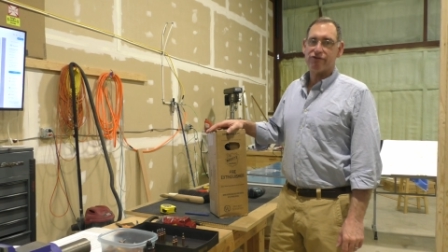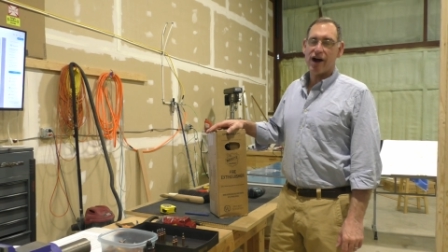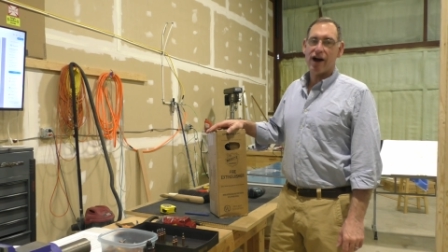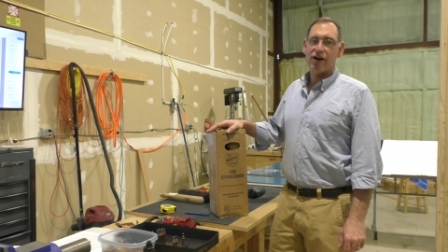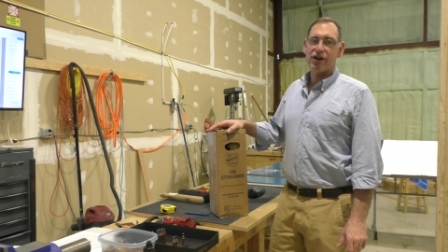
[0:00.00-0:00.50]

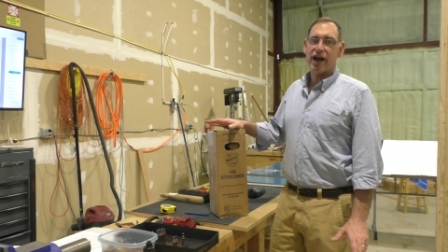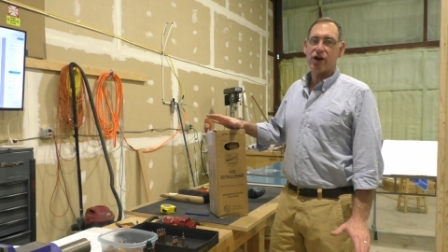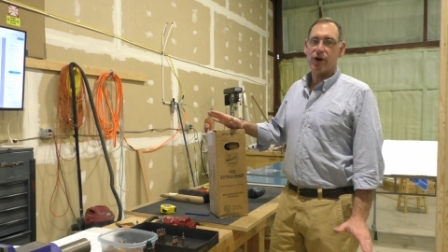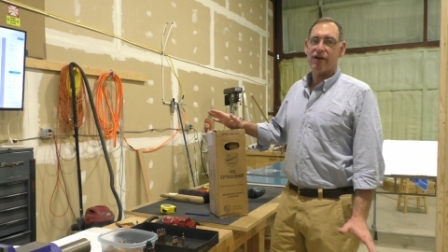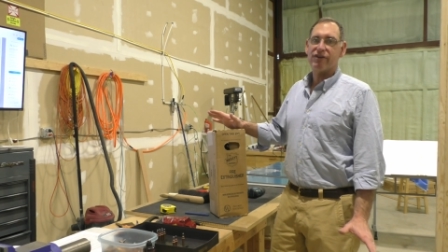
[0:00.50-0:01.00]
fire, you got
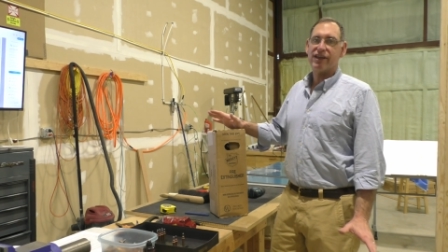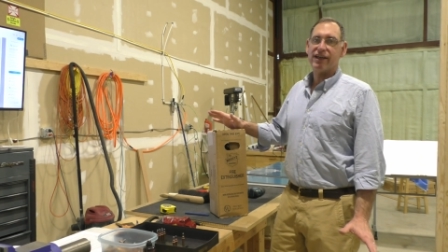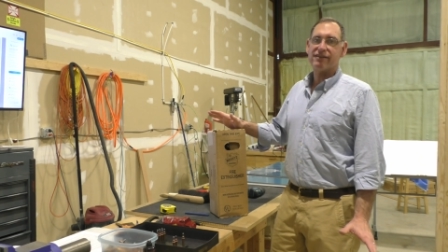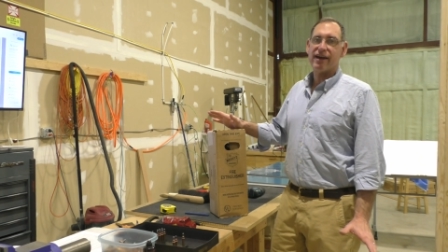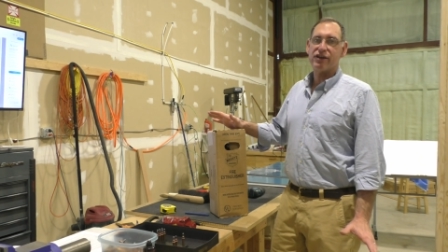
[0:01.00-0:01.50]
to do
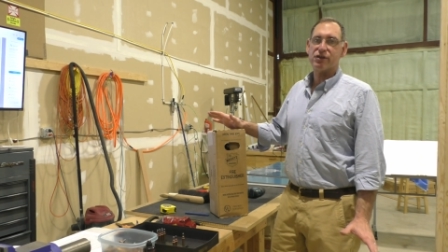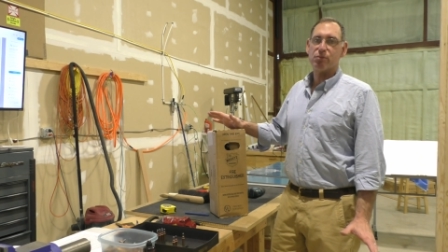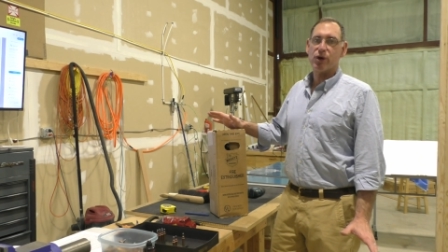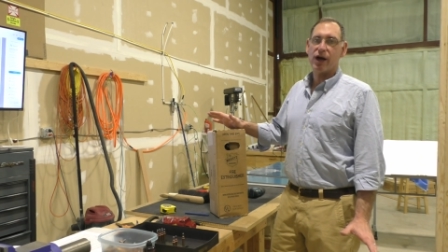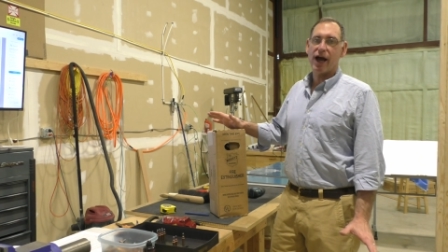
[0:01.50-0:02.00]
everything it takes to
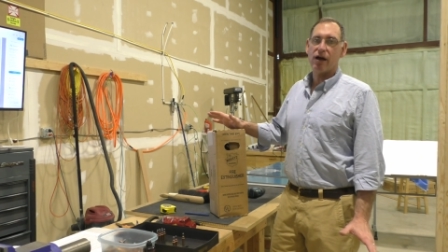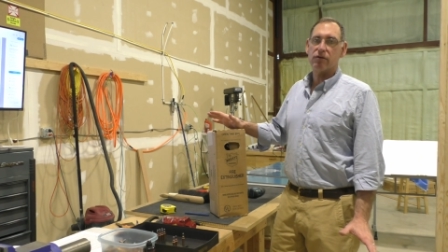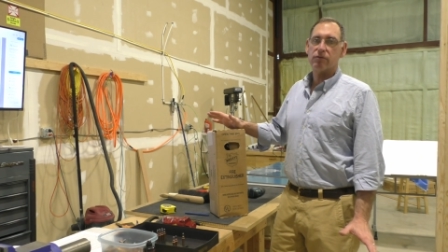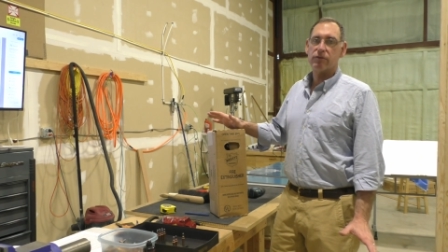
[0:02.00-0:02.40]
put it out.